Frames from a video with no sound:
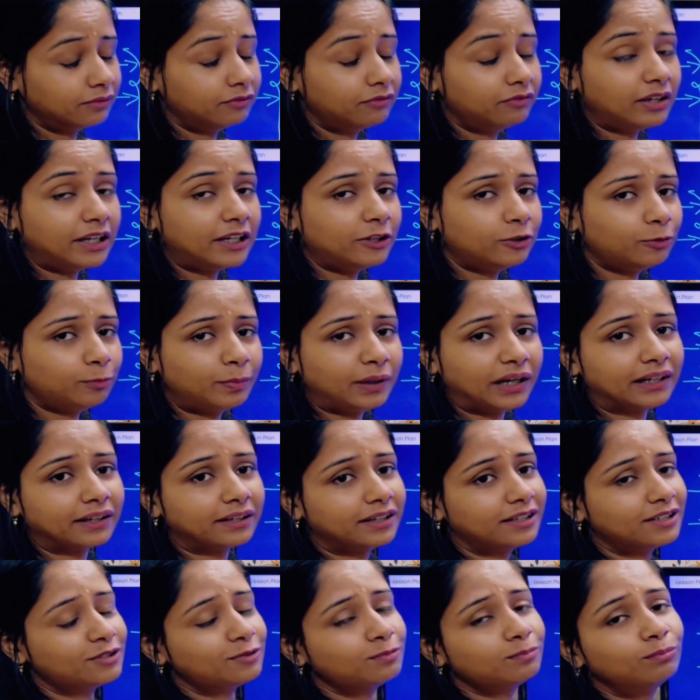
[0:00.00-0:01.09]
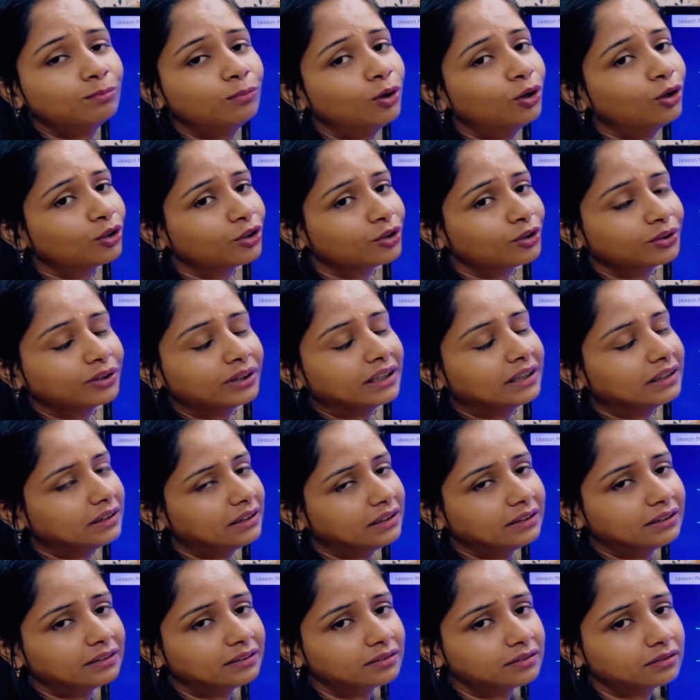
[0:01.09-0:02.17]
when you practice more on the
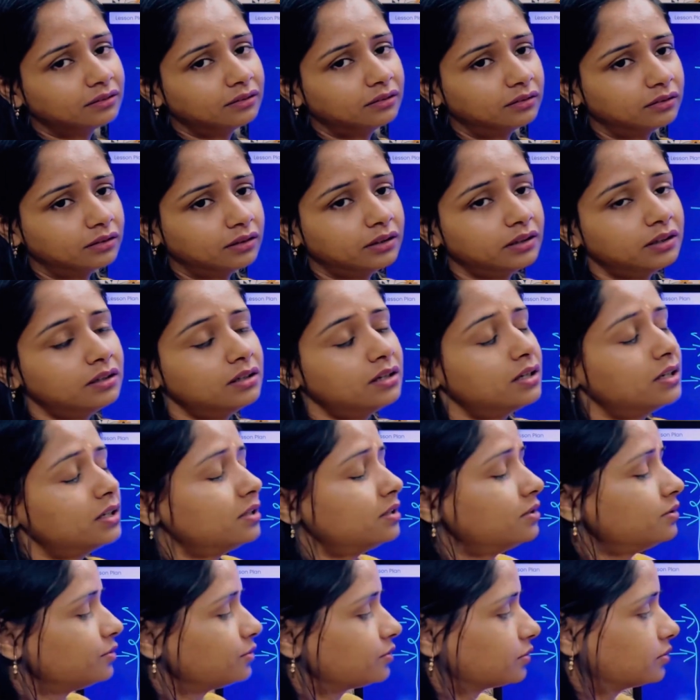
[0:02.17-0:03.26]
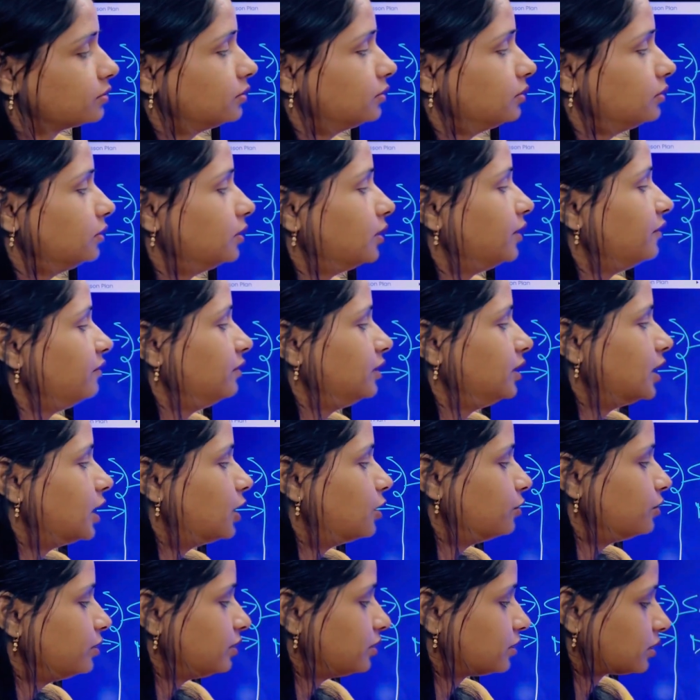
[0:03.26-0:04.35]
things, okay? So
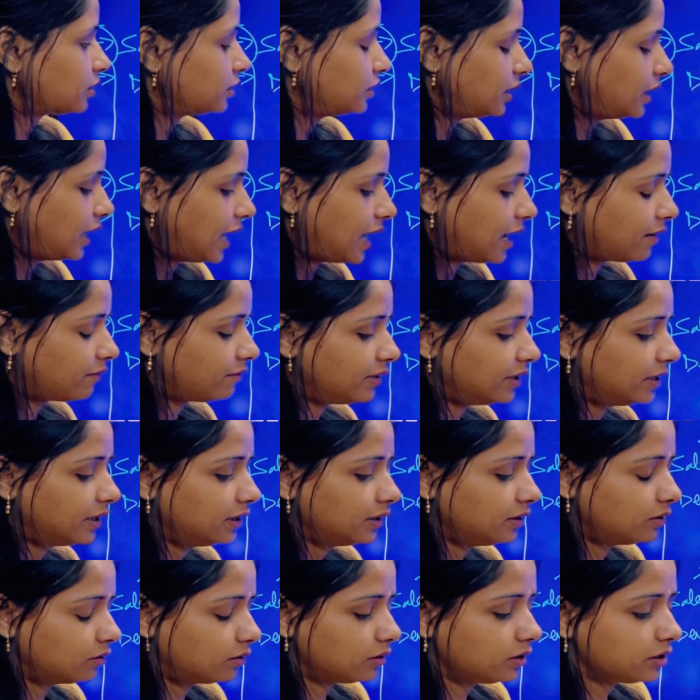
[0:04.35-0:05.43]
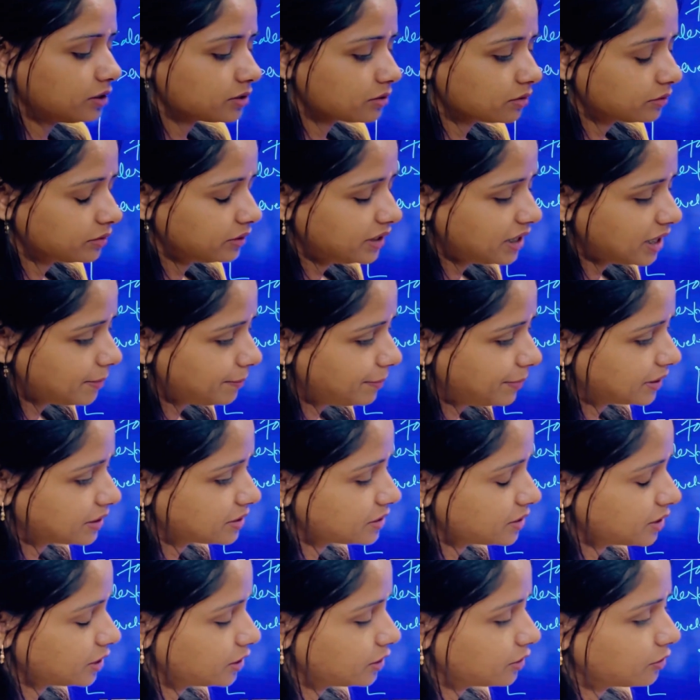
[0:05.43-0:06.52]
without having knowledge on the apex
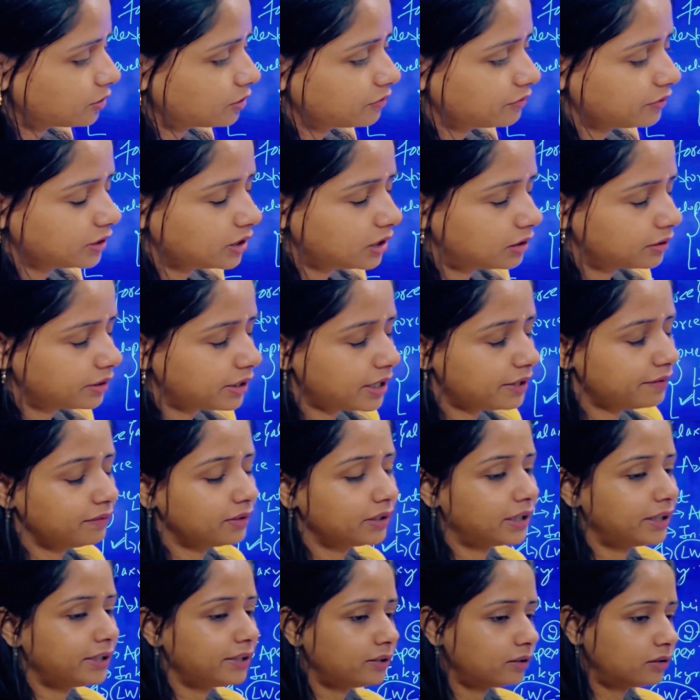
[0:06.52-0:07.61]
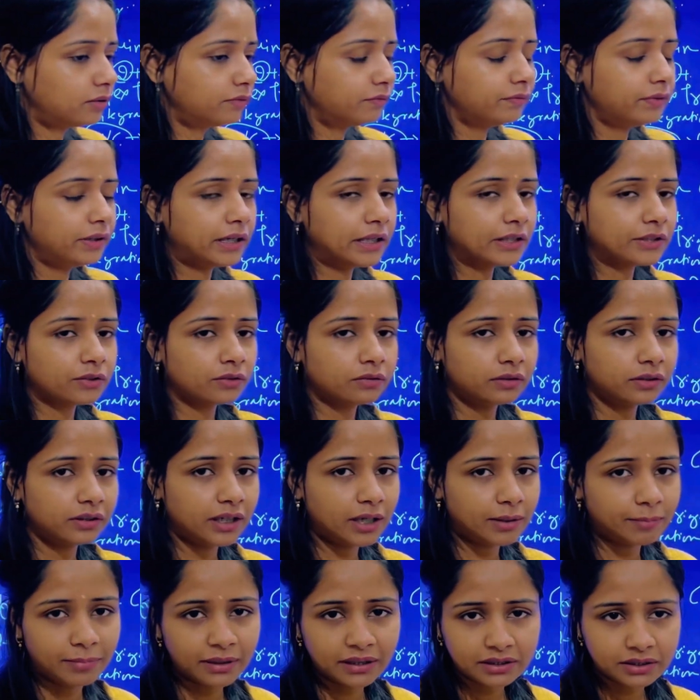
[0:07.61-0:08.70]
trigger or without having any confidence on the
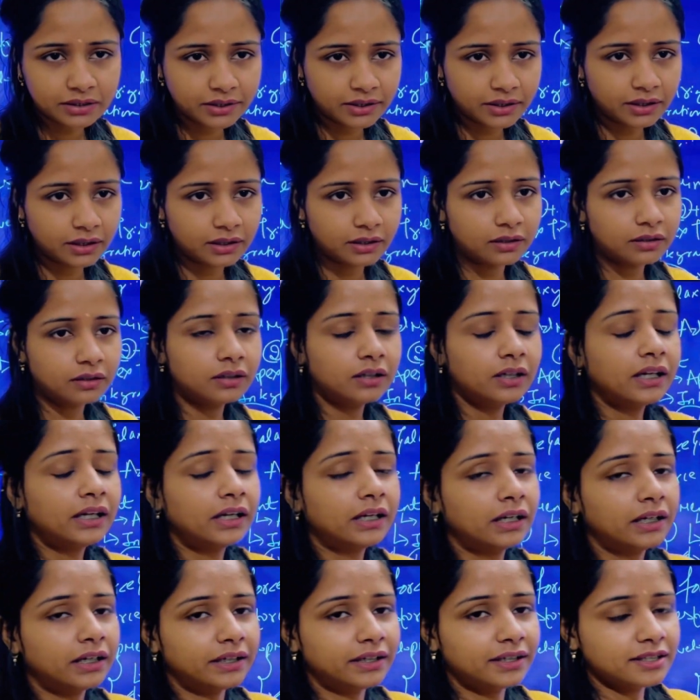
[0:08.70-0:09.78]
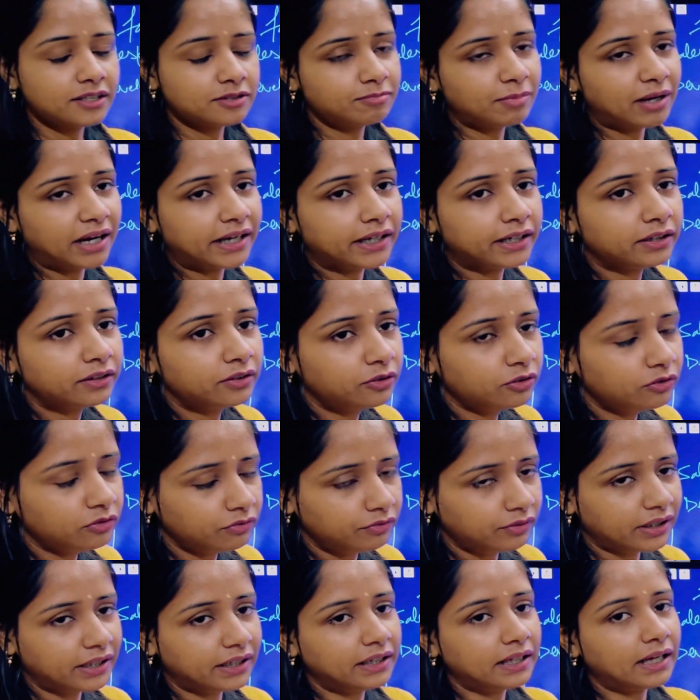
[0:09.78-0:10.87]
apex trigger, it is better to
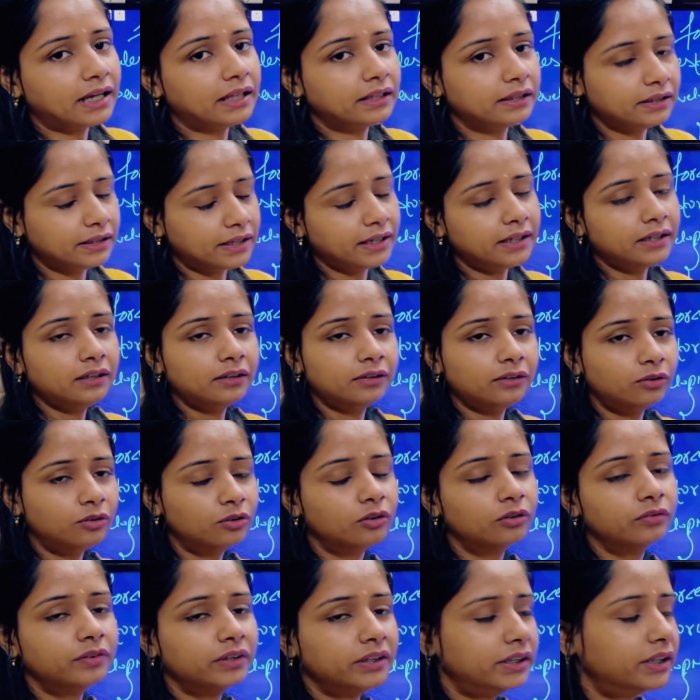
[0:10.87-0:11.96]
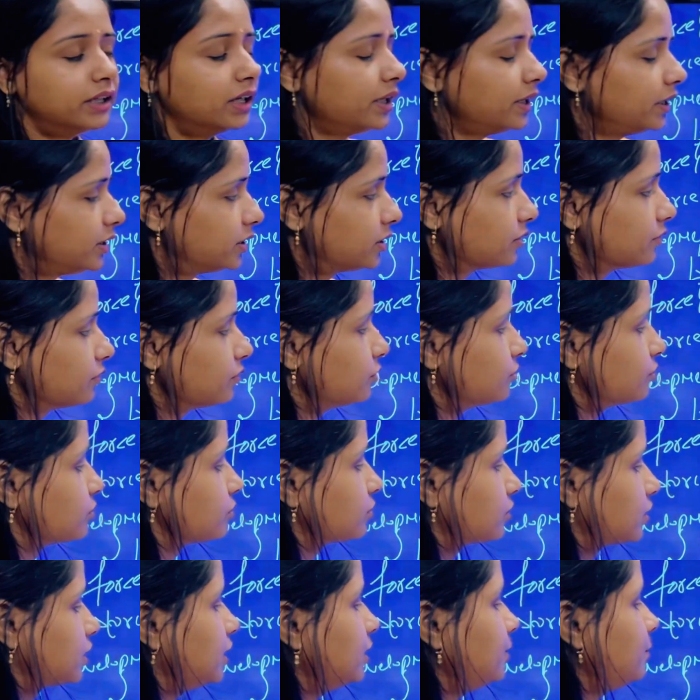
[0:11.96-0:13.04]
wait and then go with the interviews,
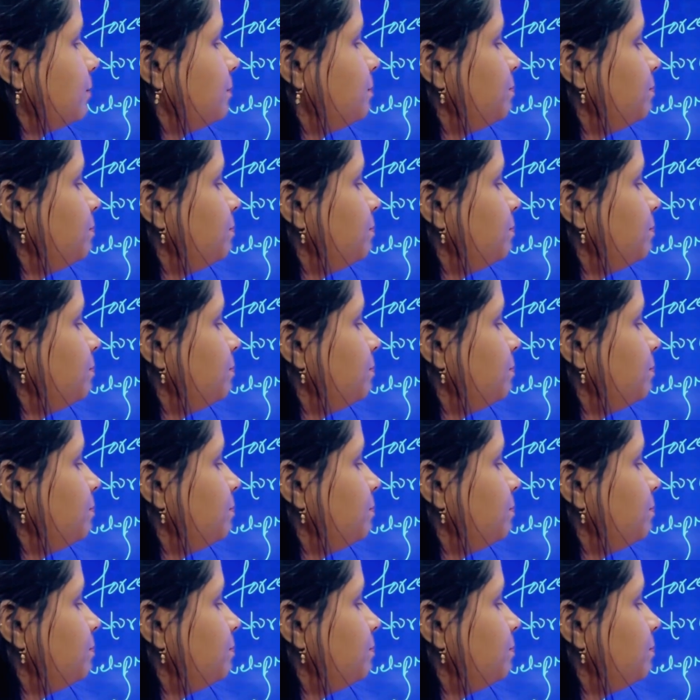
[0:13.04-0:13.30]
okay?